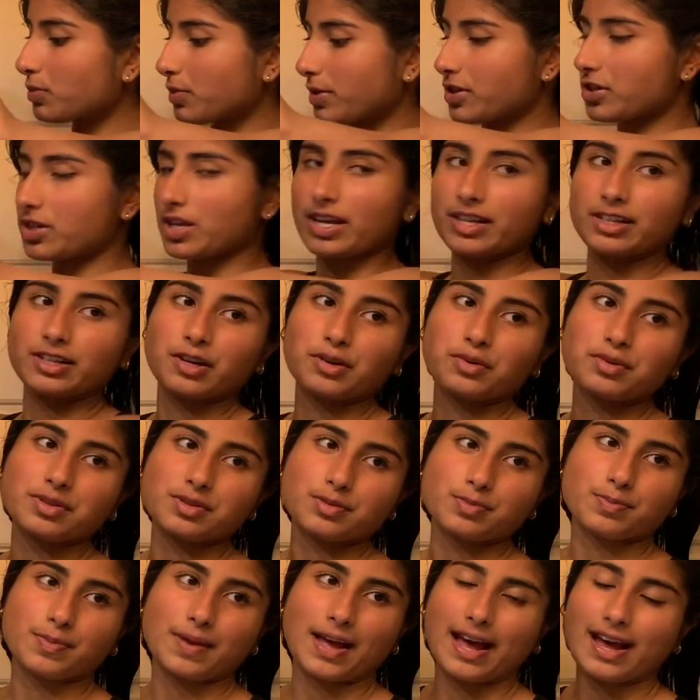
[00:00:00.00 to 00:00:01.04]
which I know is
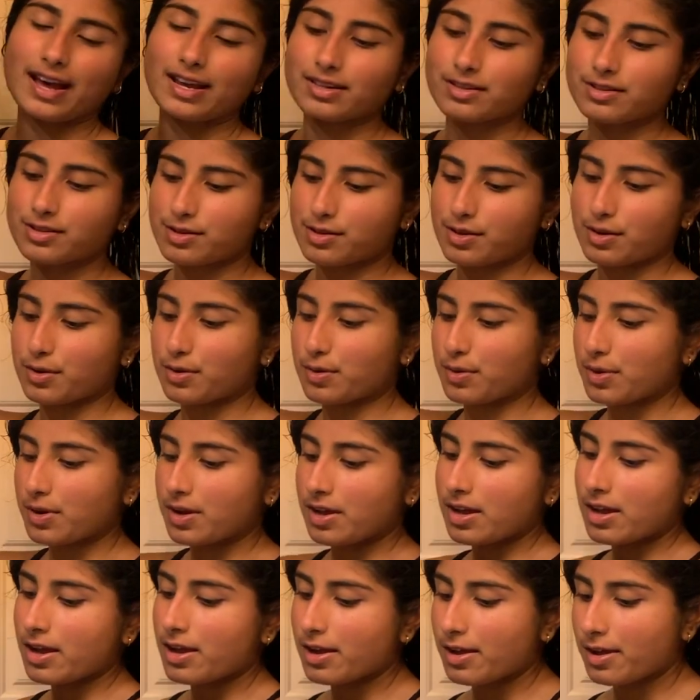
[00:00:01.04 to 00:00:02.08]
bad, so
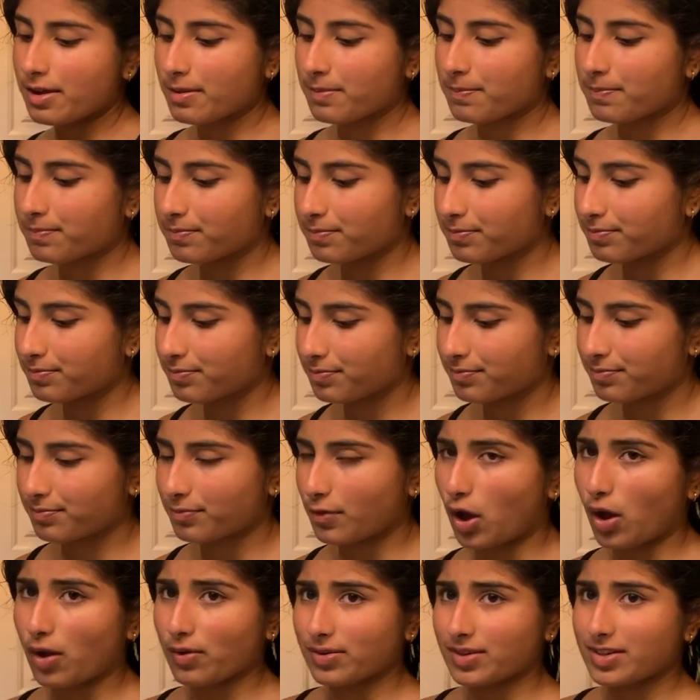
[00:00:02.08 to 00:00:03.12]

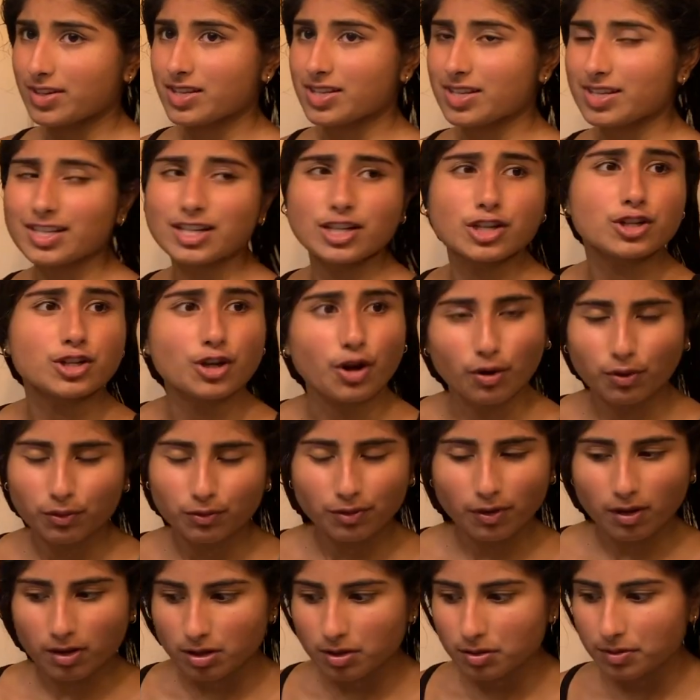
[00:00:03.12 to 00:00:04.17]
obviously don't
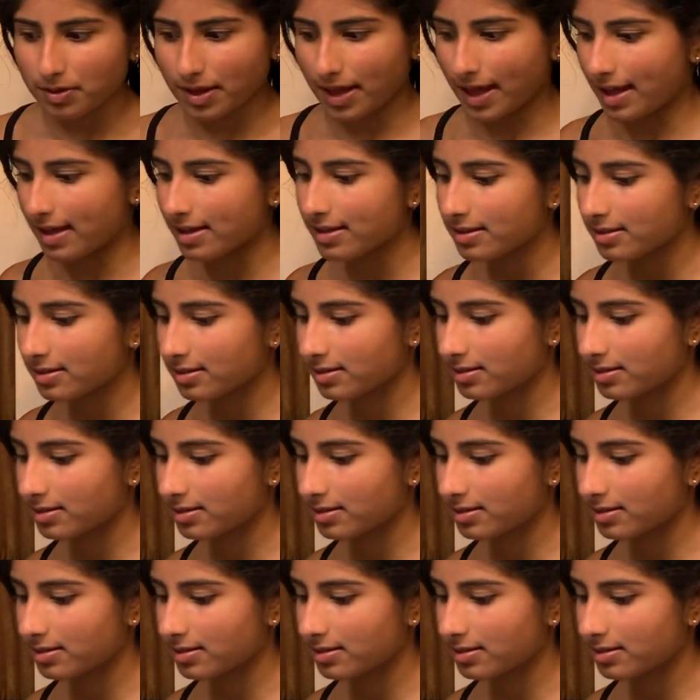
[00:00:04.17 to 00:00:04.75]
follow that.